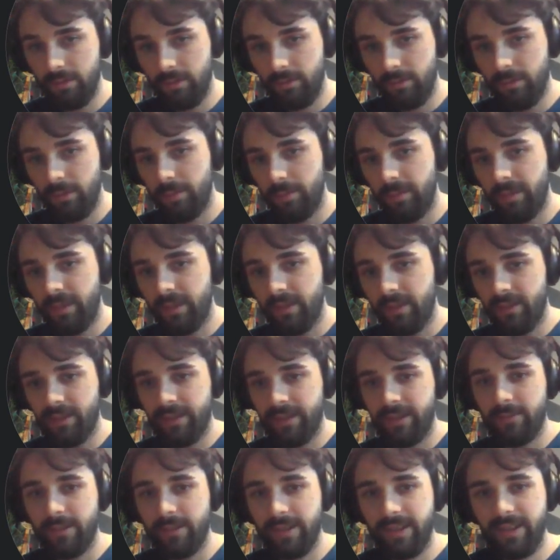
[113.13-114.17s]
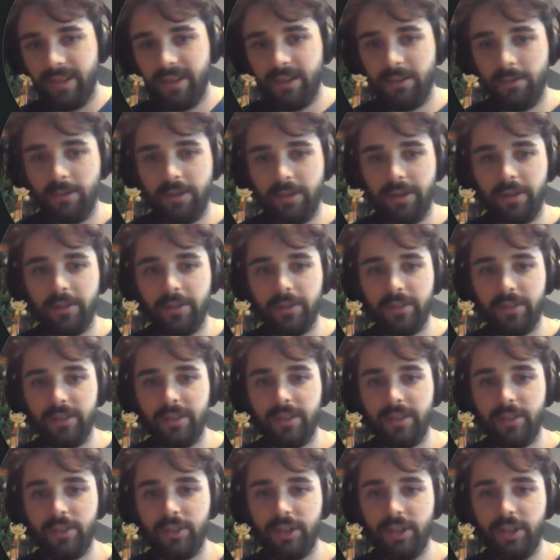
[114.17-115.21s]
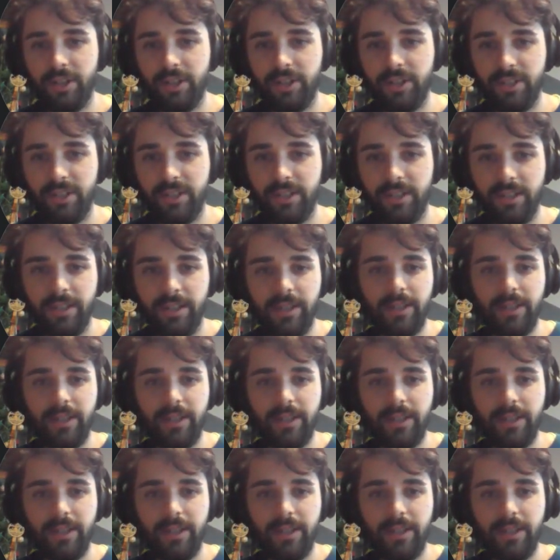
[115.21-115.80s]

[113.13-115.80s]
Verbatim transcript: will be like right here where you see the chairs.